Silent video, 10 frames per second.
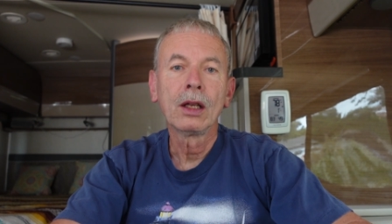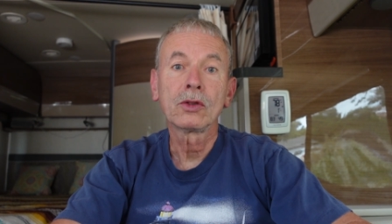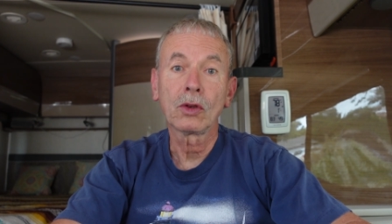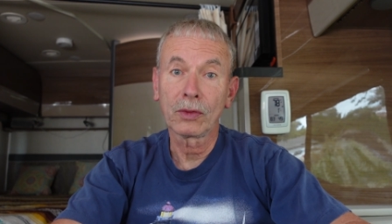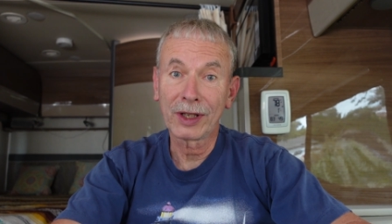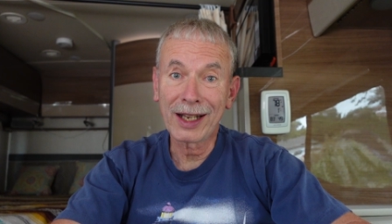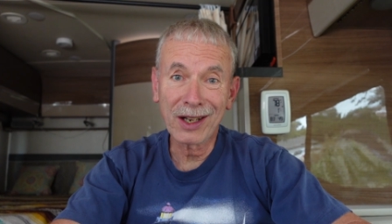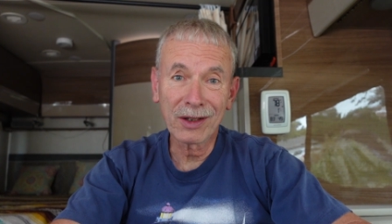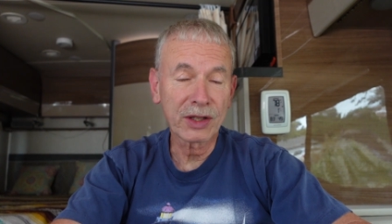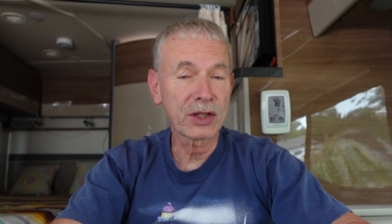So for
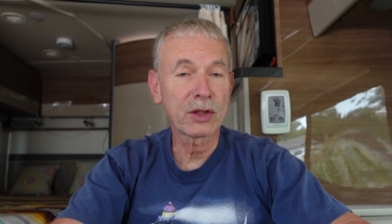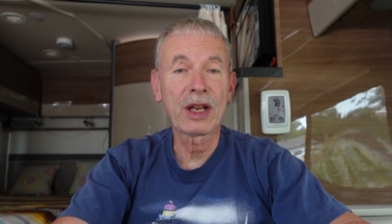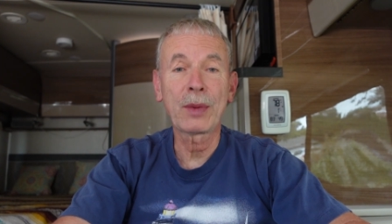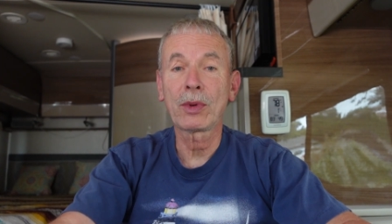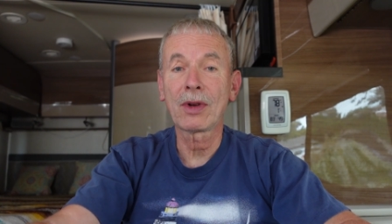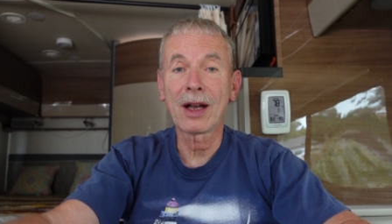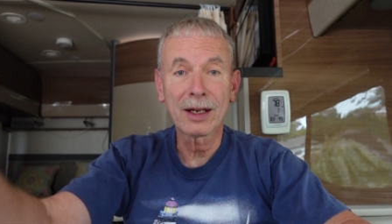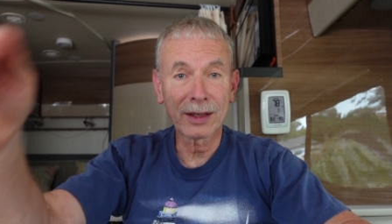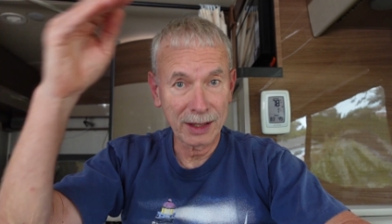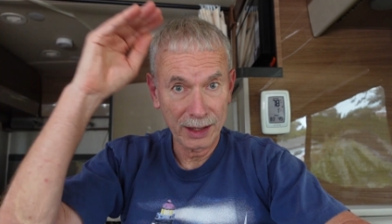now, this is Grandpa
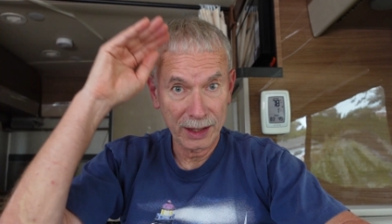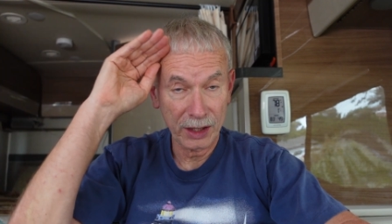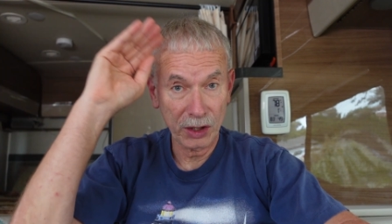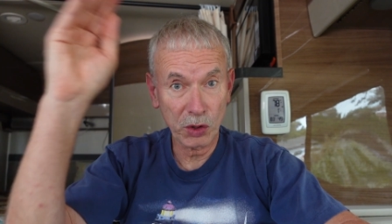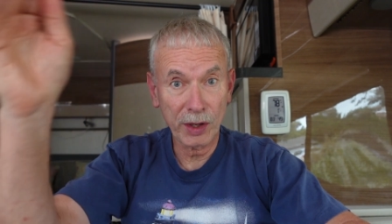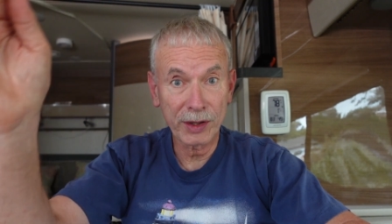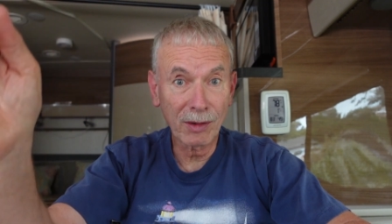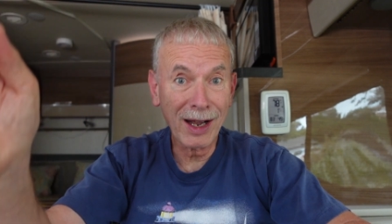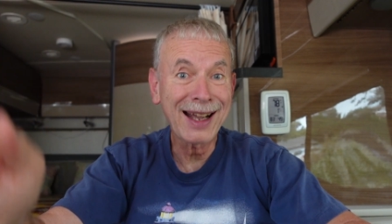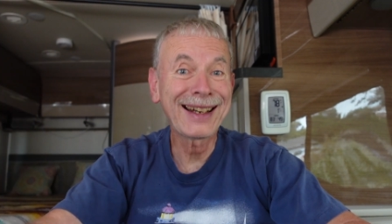Ron. Enjoy the
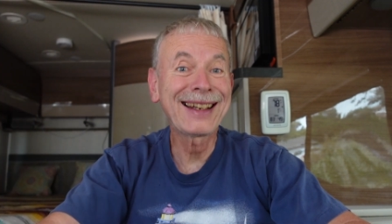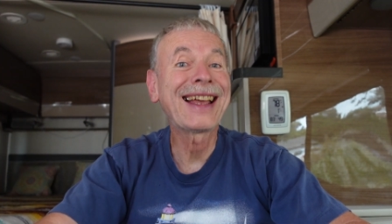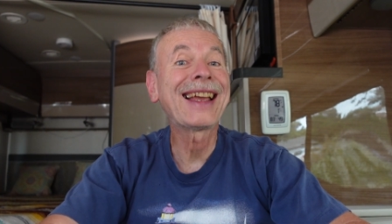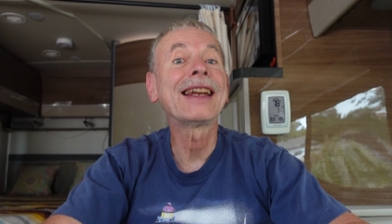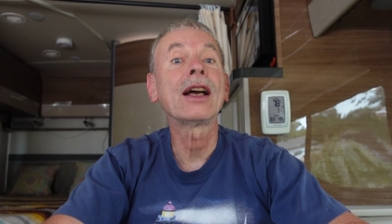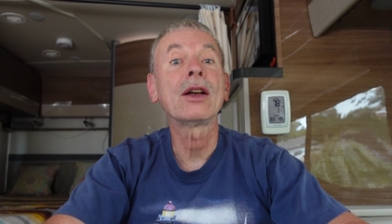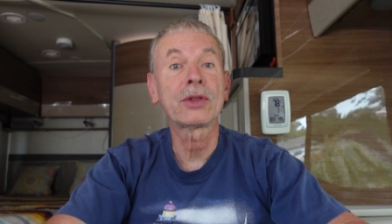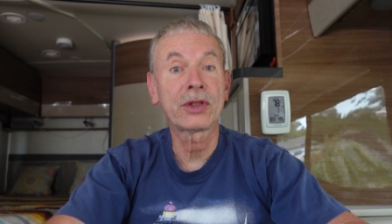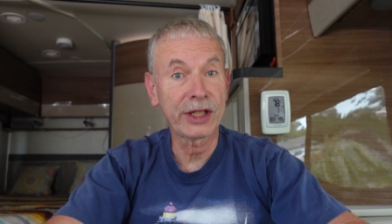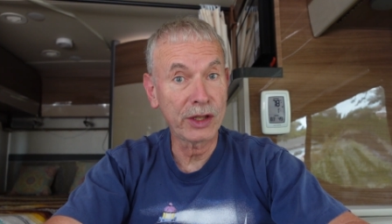ride, and I'll
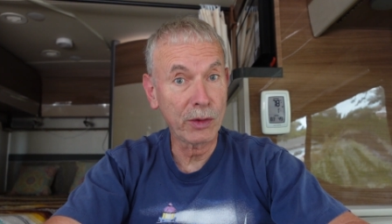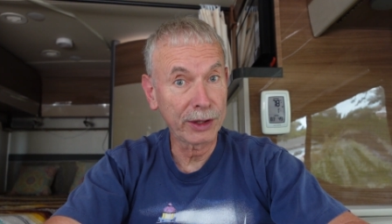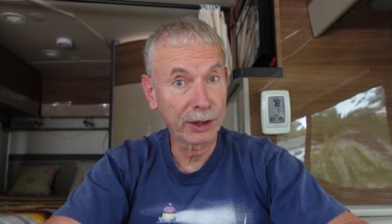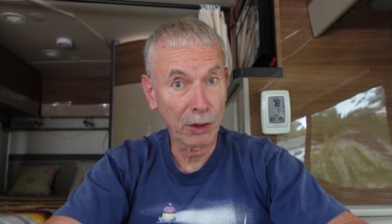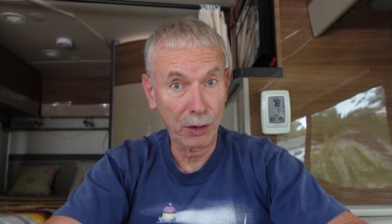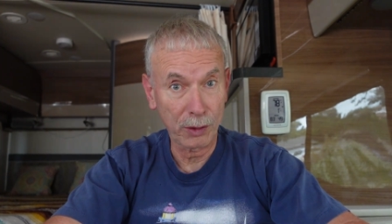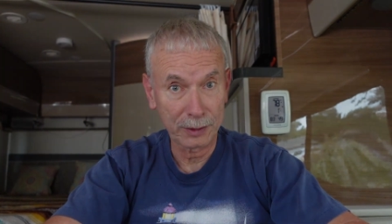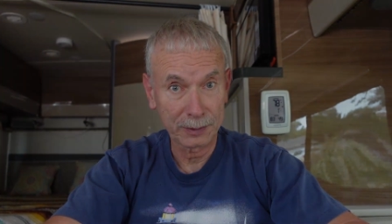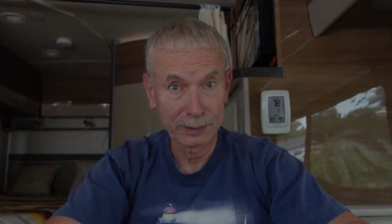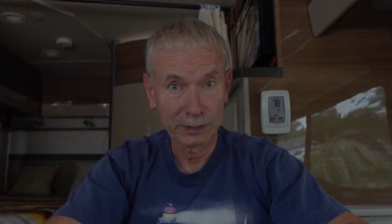see you on the
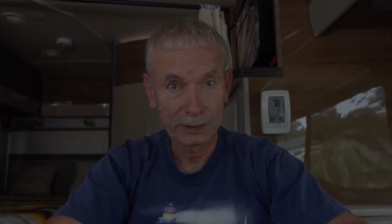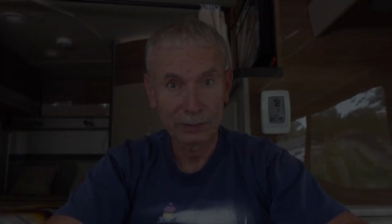road.